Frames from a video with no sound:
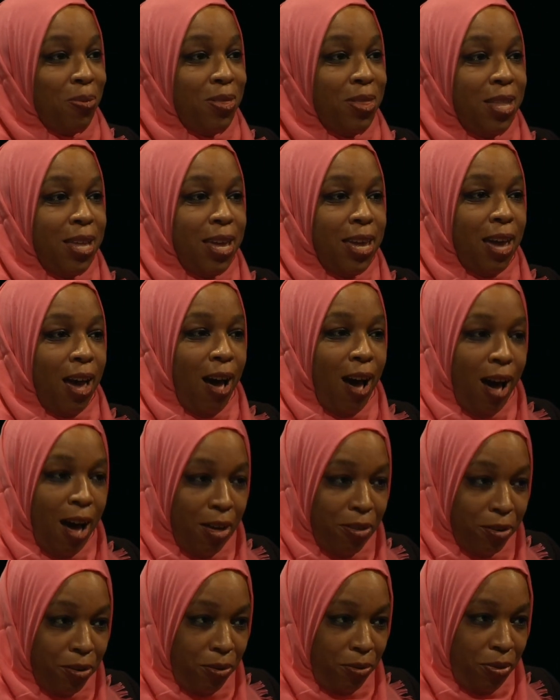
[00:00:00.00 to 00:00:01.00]
The
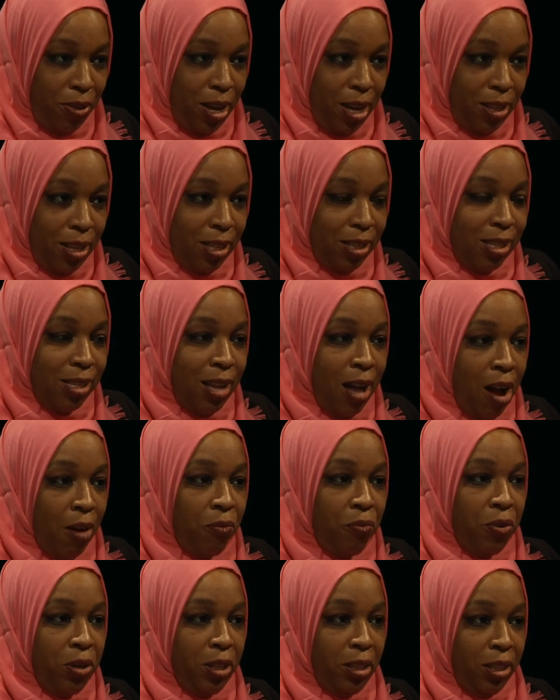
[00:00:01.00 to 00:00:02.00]
other thing that's not
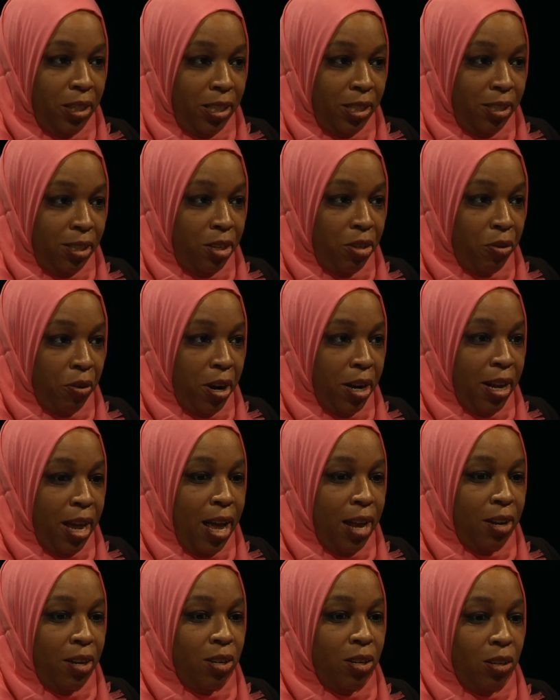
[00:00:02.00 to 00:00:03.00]
really a secret,
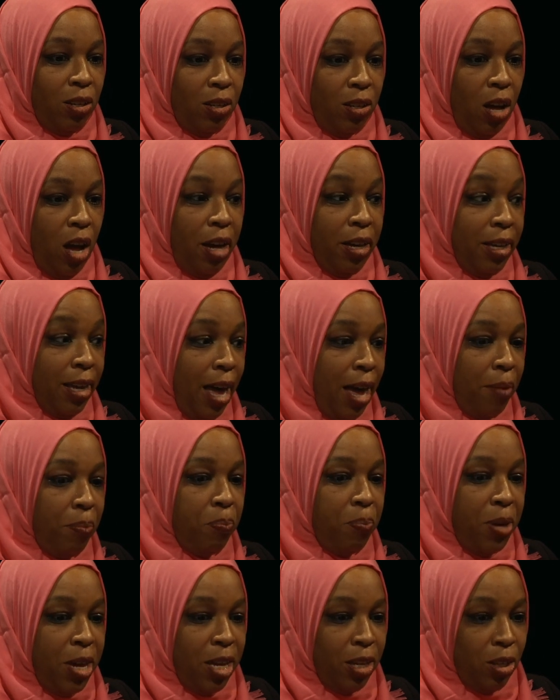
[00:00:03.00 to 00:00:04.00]
and again,
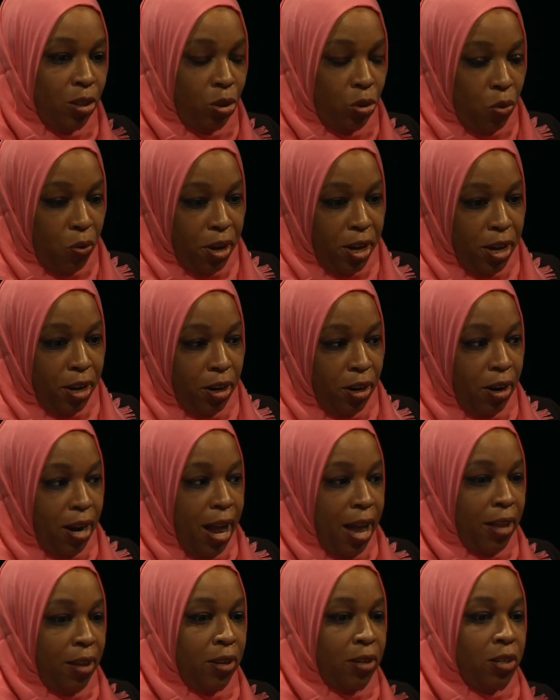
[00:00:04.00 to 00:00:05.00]
being a lawyer
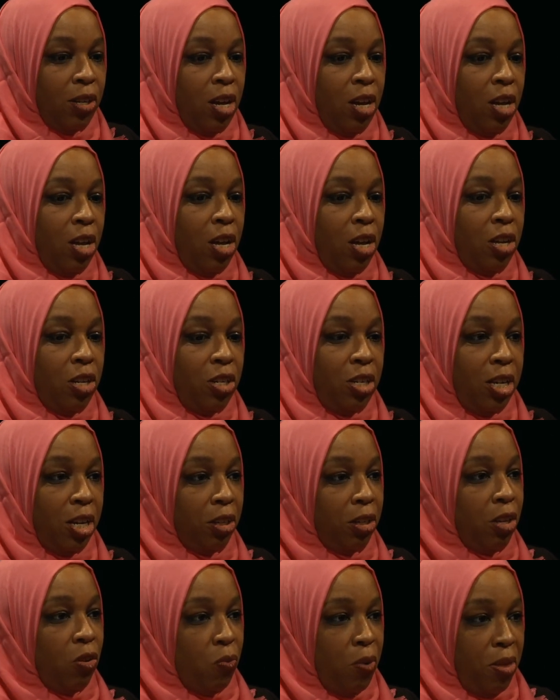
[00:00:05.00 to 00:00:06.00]
and
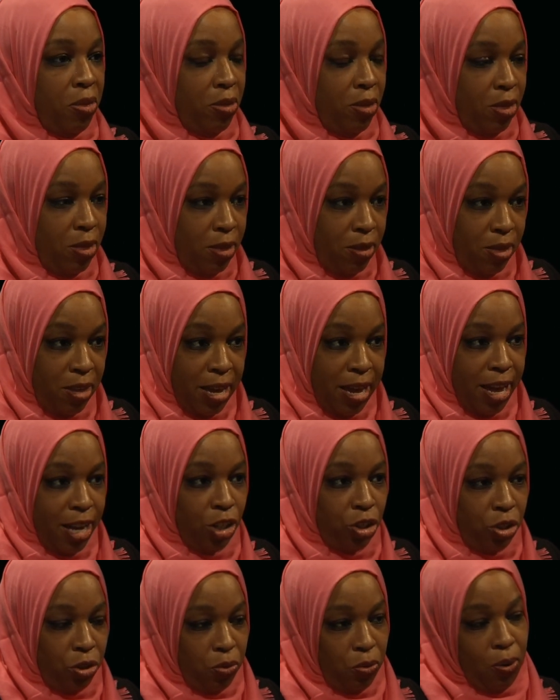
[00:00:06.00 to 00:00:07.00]
dealing with the
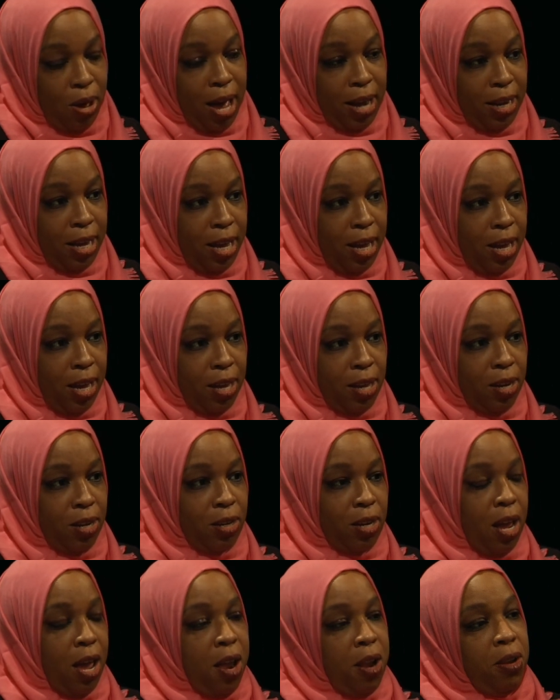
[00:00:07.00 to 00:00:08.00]
issue at
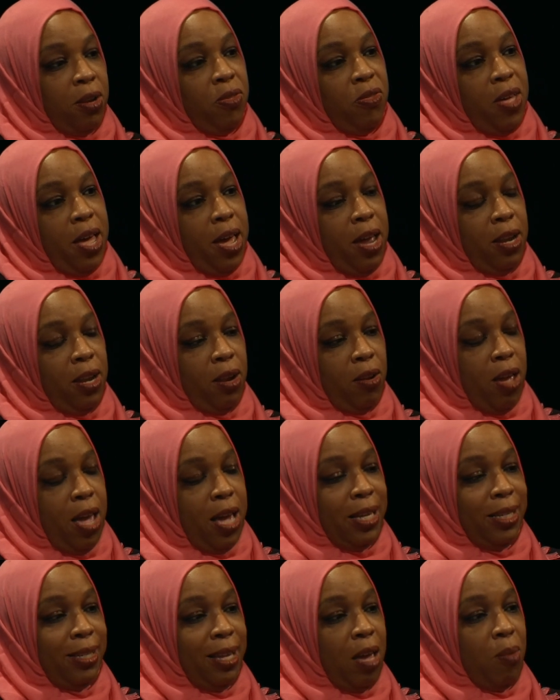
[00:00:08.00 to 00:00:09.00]
hand and then
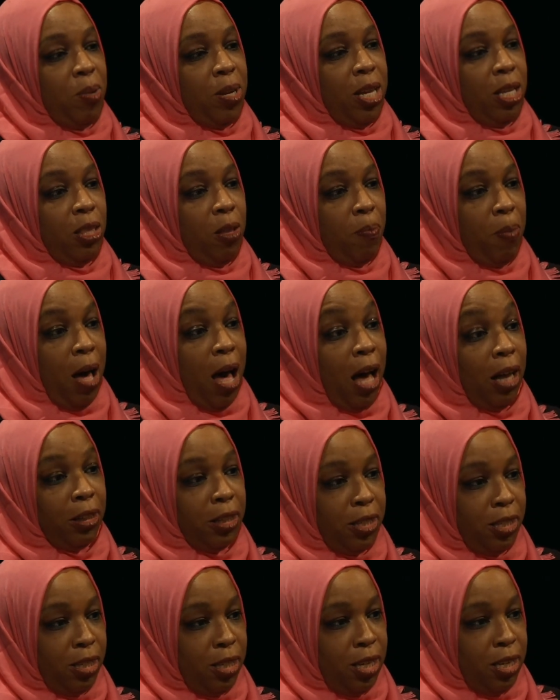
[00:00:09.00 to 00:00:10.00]
examining the
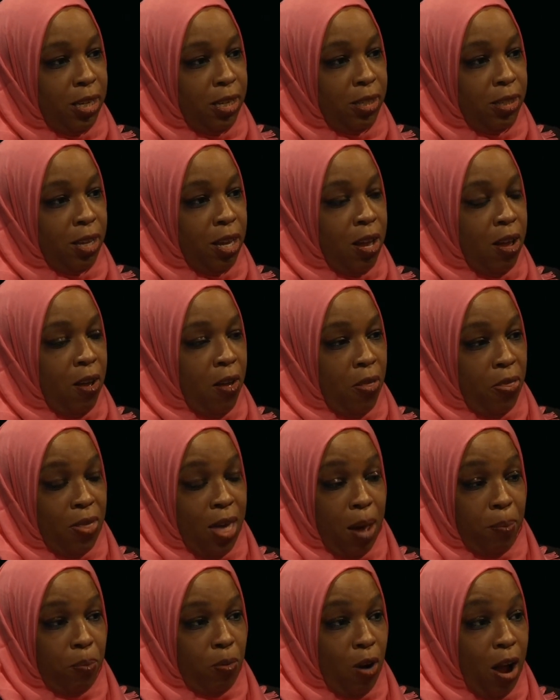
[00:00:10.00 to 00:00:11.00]
policies
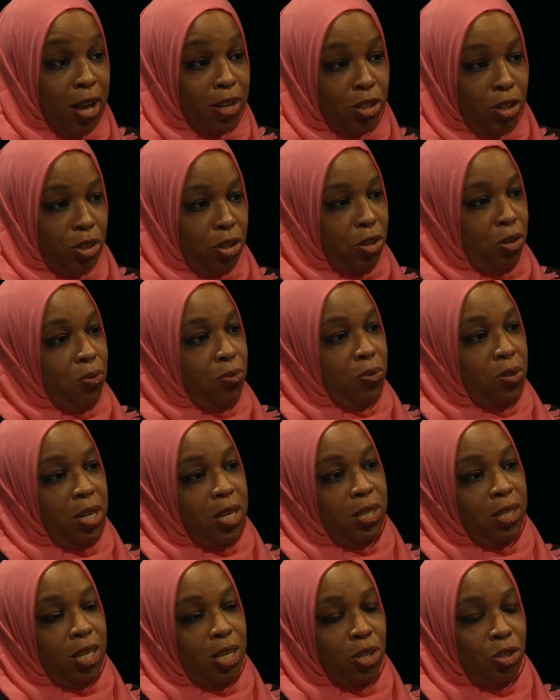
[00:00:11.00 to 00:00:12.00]
that prosecute
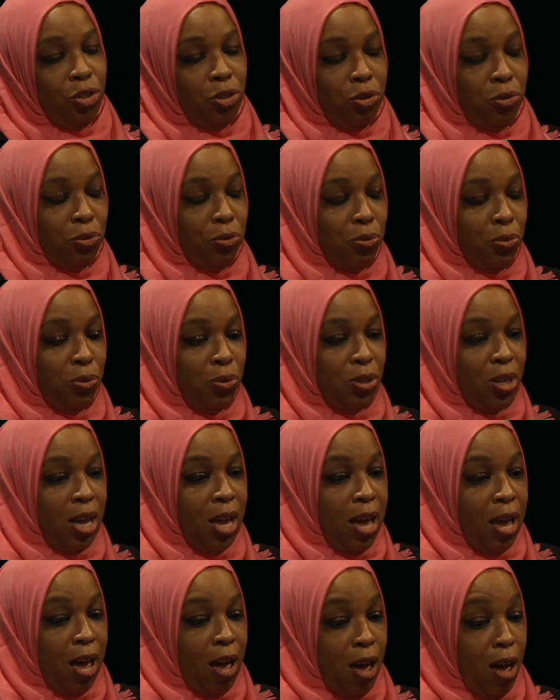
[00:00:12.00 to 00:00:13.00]
these issues
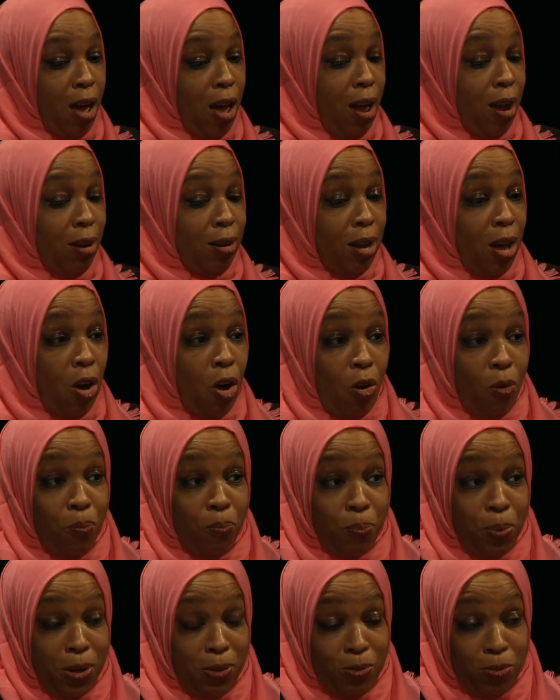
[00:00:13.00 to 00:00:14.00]
and
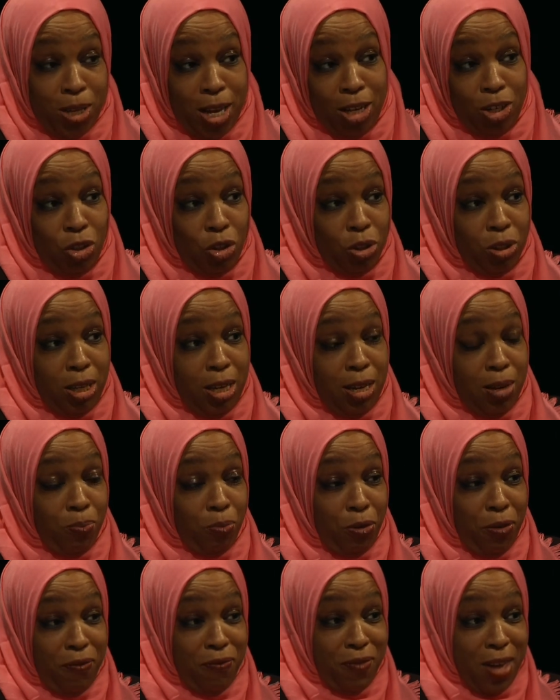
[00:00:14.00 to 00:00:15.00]
potentially
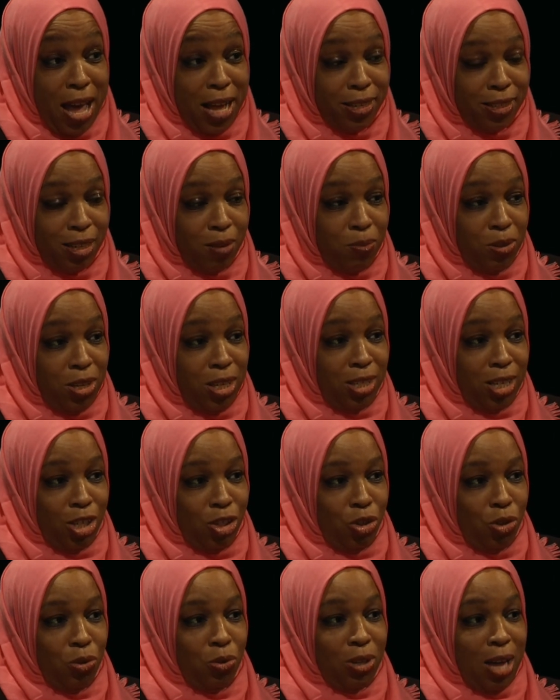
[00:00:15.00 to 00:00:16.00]
prevent some of these
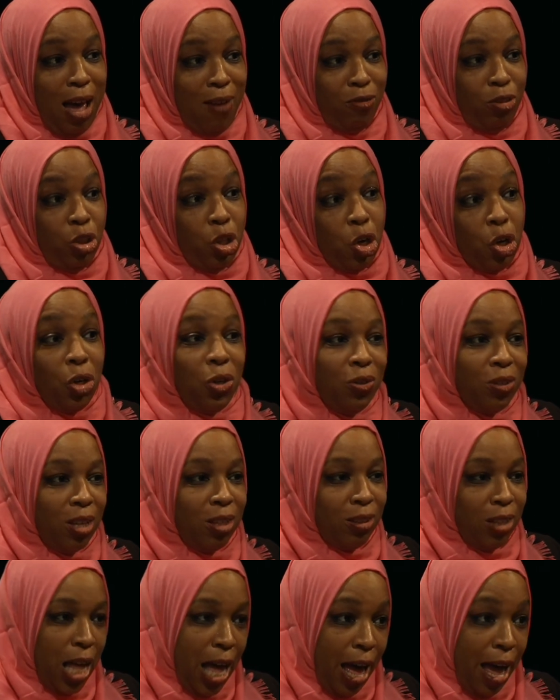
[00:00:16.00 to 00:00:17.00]
issues, I've learned a
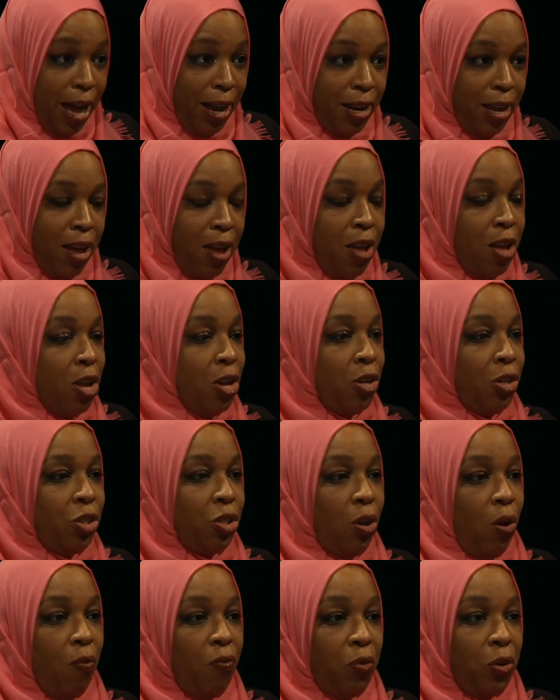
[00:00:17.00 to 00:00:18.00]
lot. Mm-hmm.
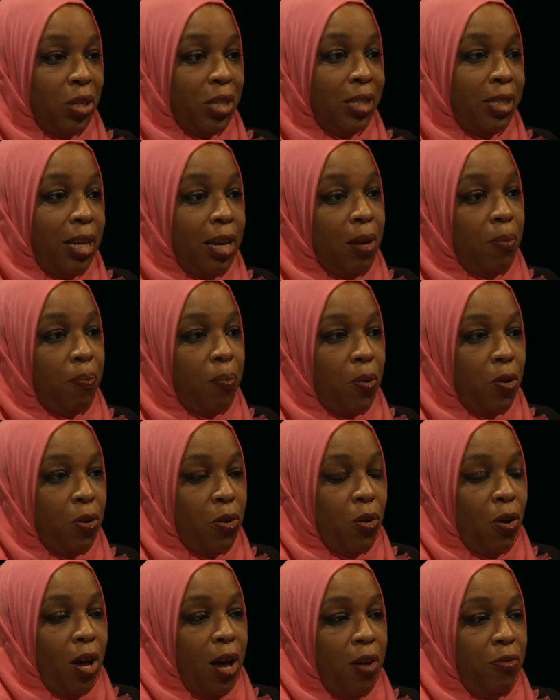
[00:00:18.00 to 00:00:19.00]
So, for
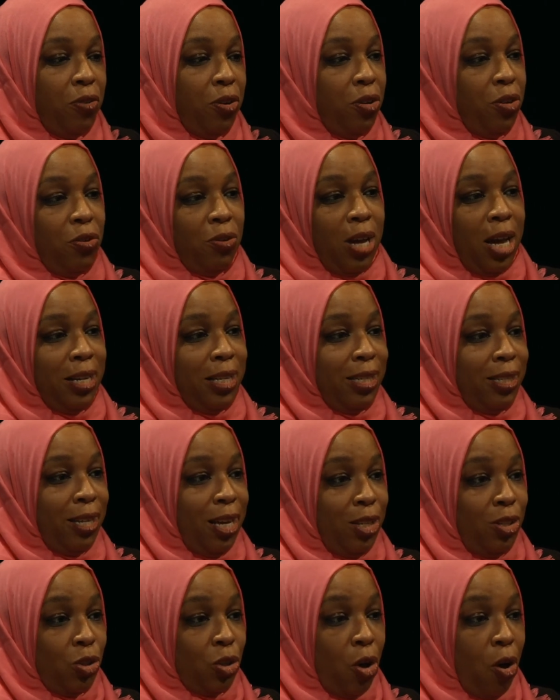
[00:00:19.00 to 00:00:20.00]
example, under the United
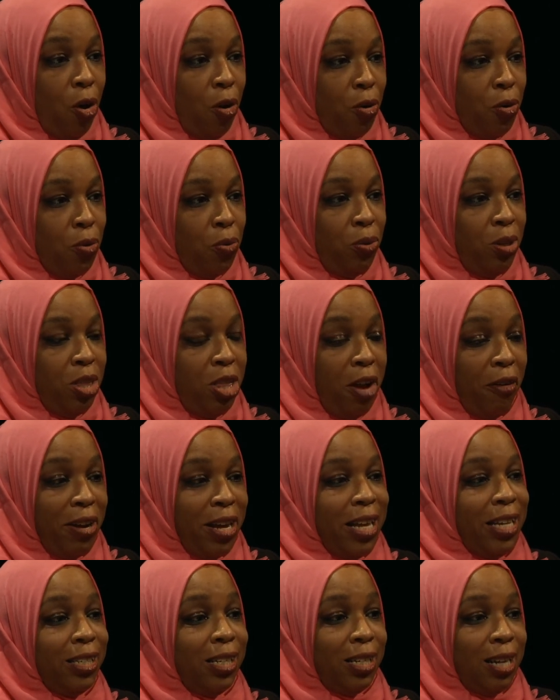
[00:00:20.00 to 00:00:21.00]
States Code, there
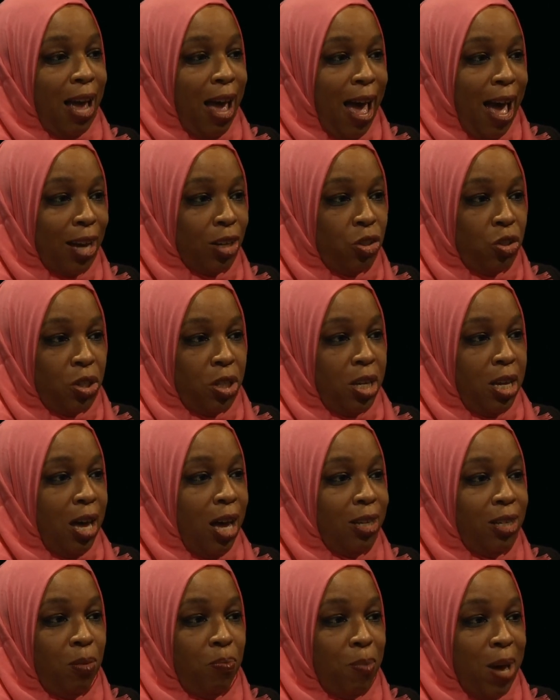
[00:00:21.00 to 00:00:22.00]
isn't actually
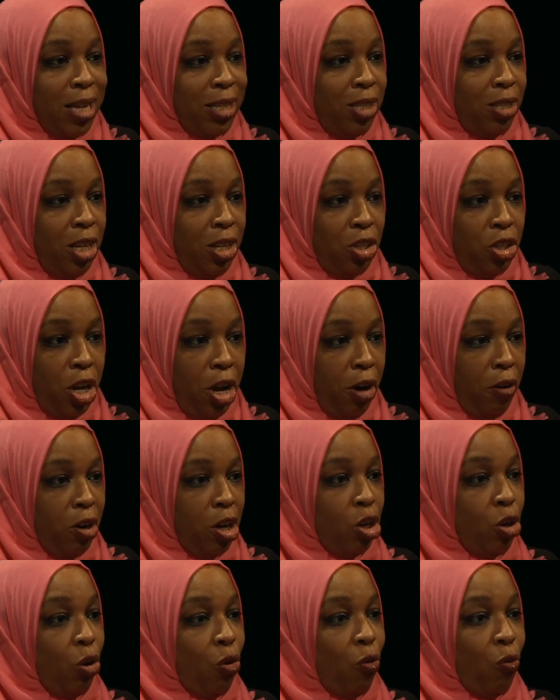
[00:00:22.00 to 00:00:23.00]
a domestic
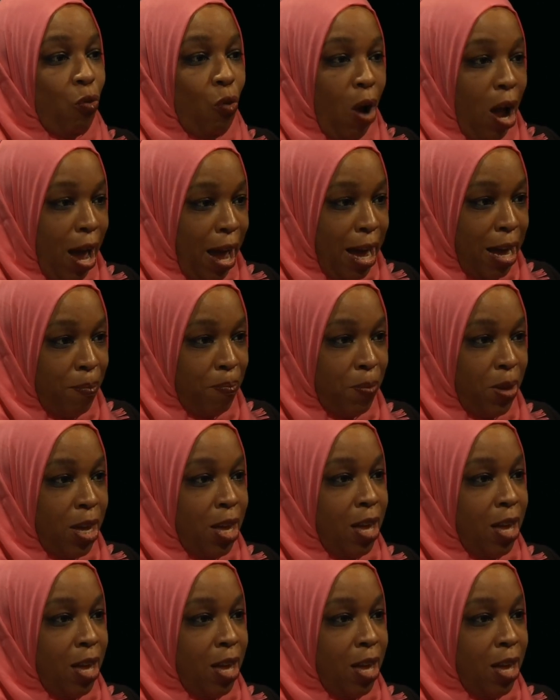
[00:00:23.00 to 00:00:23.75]
terror crime.